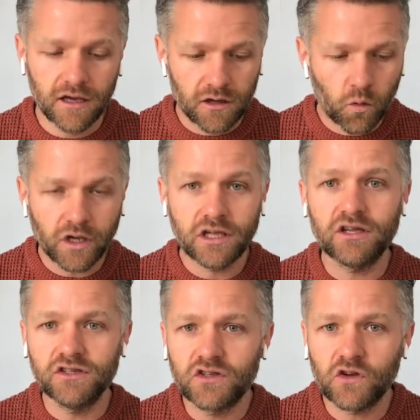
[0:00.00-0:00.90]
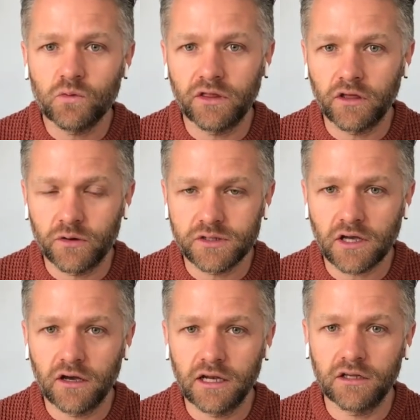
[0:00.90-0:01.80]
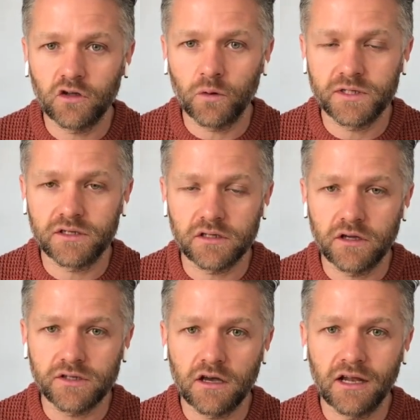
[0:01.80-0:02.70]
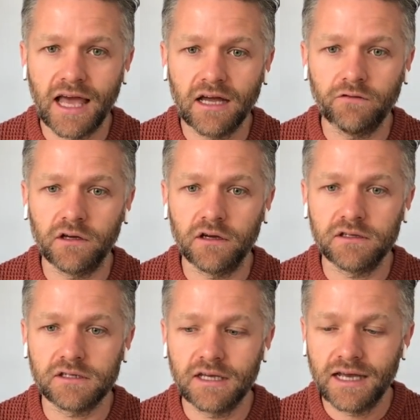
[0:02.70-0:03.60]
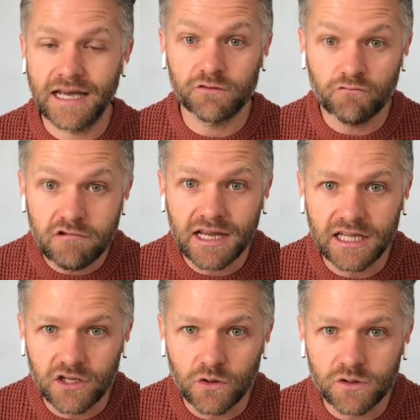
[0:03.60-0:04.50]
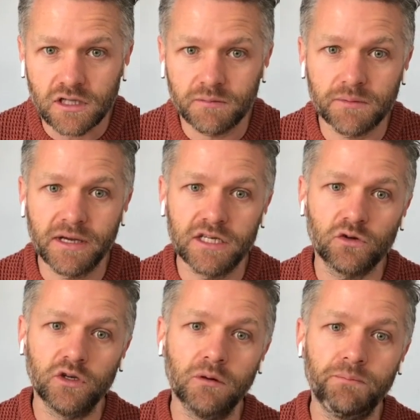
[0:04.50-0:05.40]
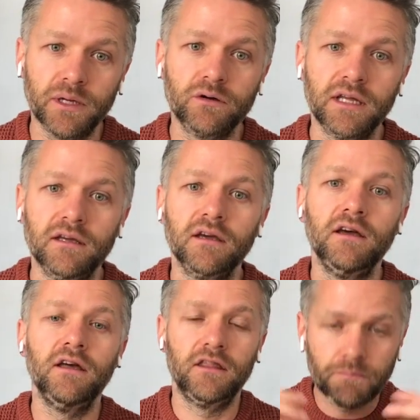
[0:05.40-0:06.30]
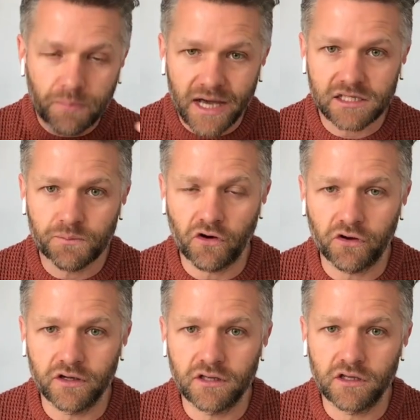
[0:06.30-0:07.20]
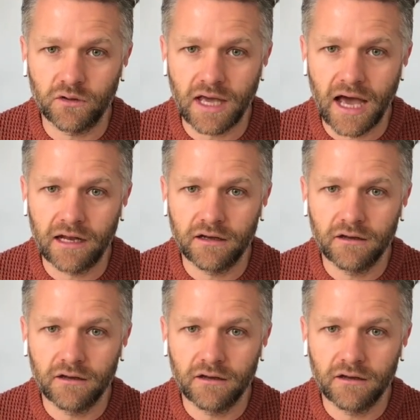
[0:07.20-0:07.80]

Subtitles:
What you can do with those early adopters and those early advocates is really use them to make sure you're building the best product that you can.